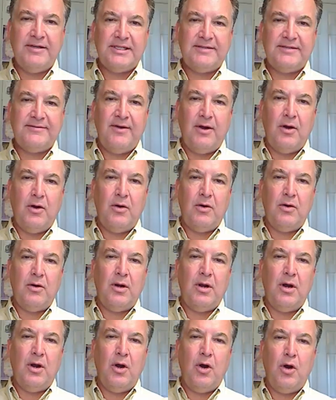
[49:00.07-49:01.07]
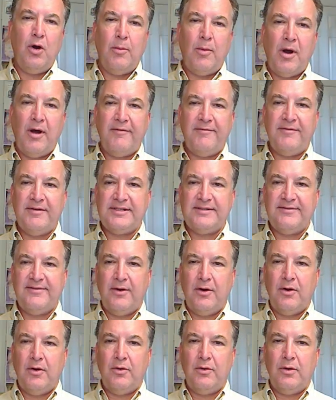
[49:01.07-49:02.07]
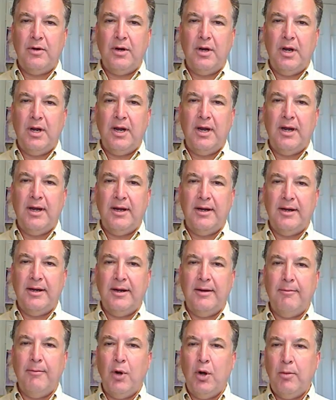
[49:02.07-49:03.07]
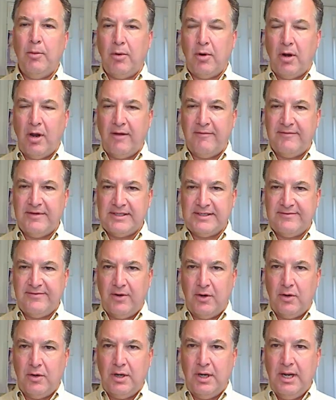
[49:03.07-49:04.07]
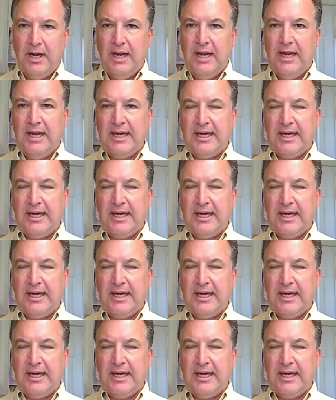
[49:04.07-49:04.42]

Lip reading: office phone, a home office phone, a mobile office phone?